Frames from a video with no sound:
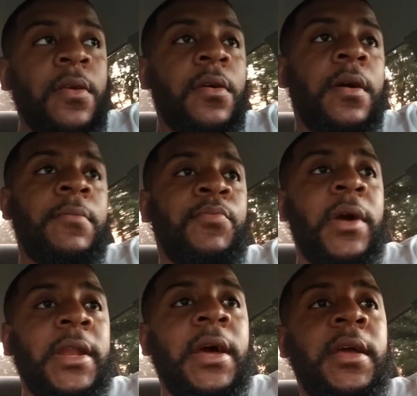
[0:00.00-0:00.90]
I'm gonna
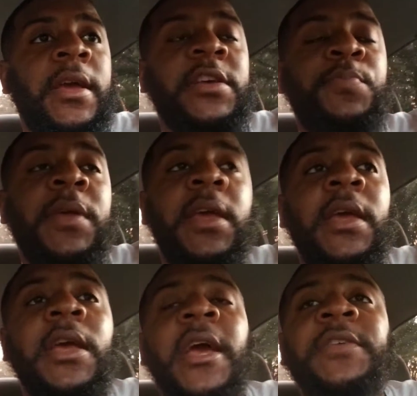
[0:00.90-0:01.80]
break down ESPN.
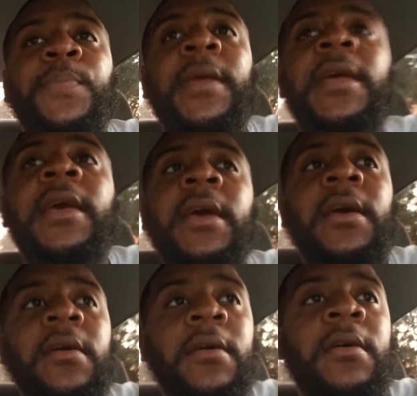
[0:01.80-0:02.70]
ESPN
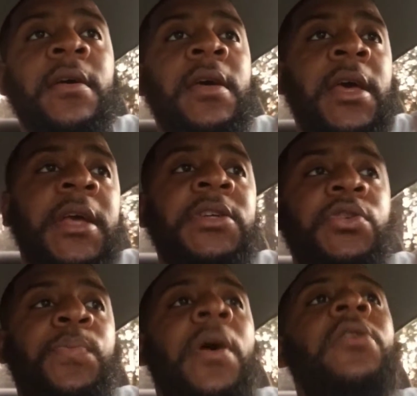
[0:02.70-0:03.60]
is
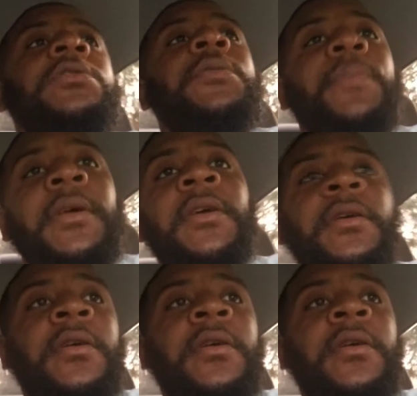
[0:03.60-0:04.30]
supposedly